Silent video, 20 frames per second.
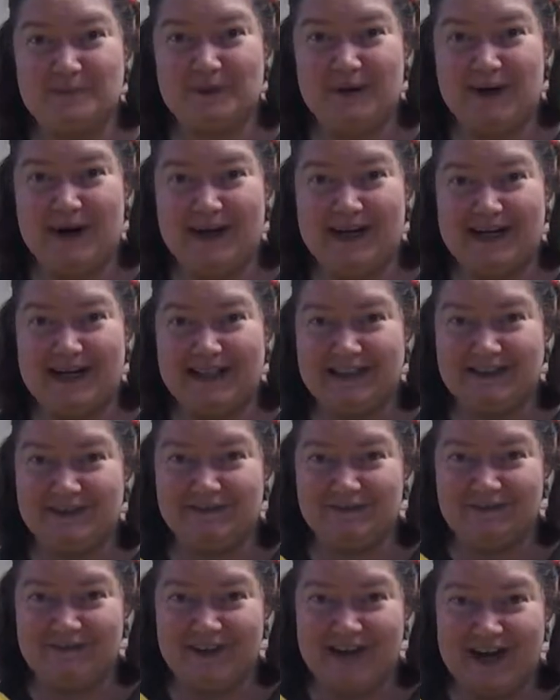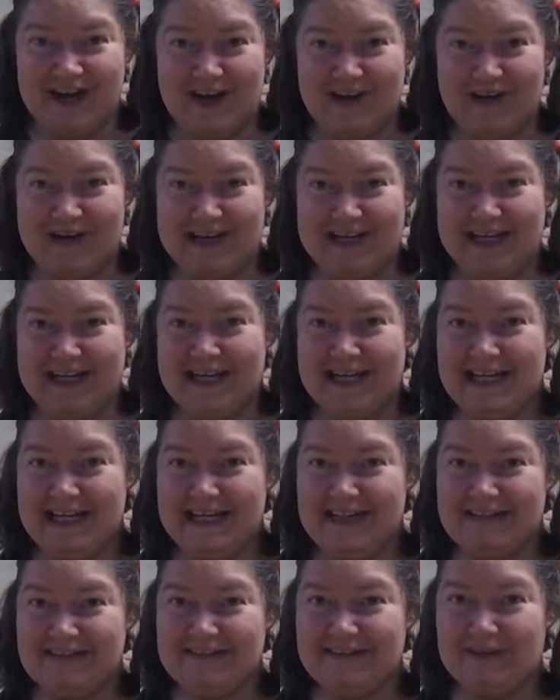product very
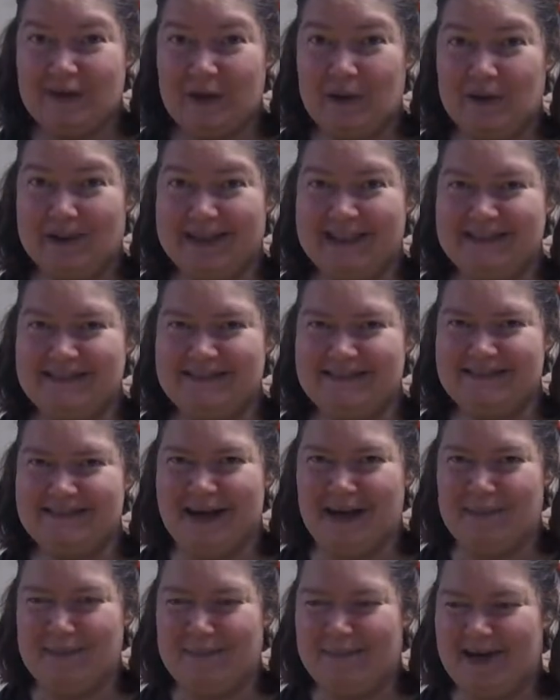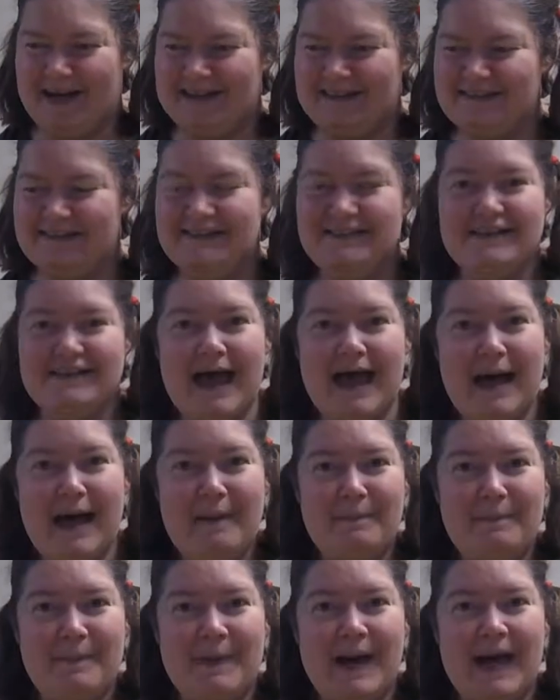slowly, step by
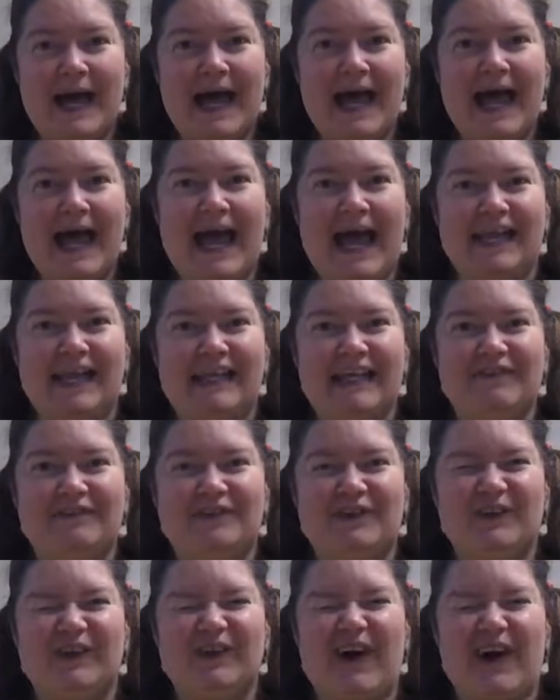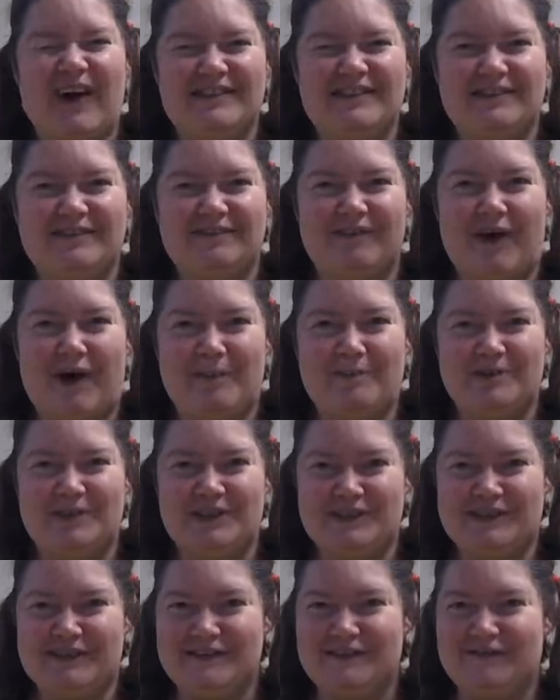step, and give you lots of
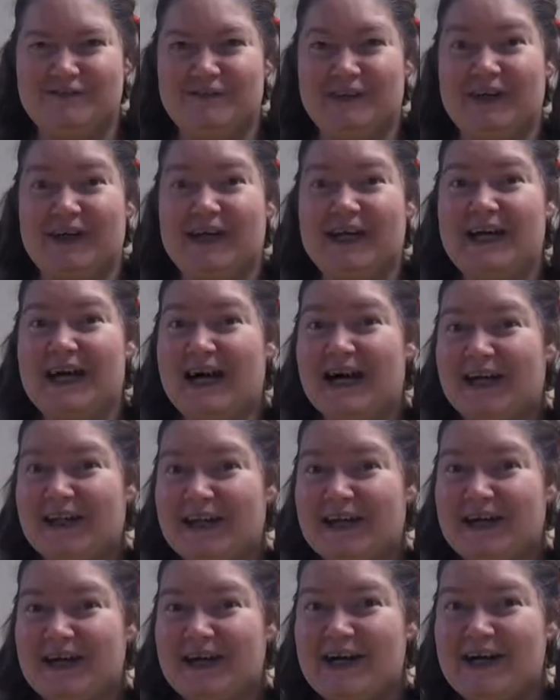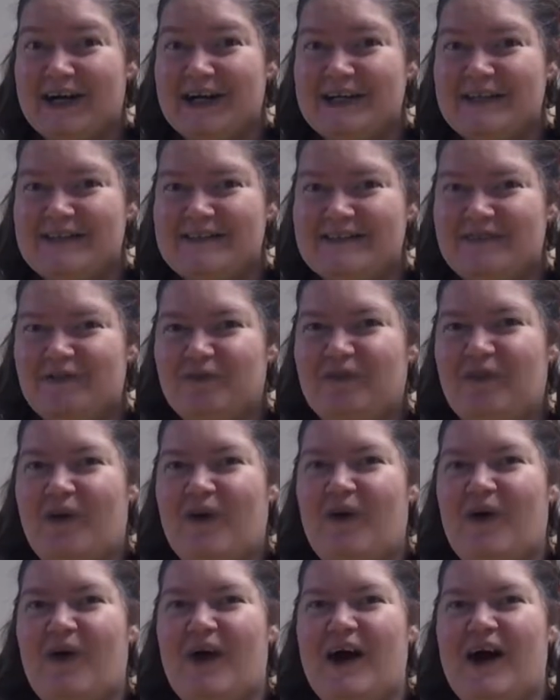options for colors,
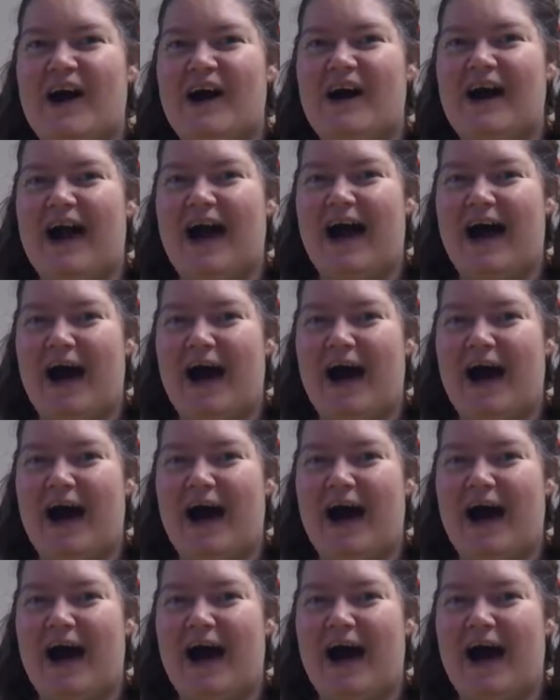for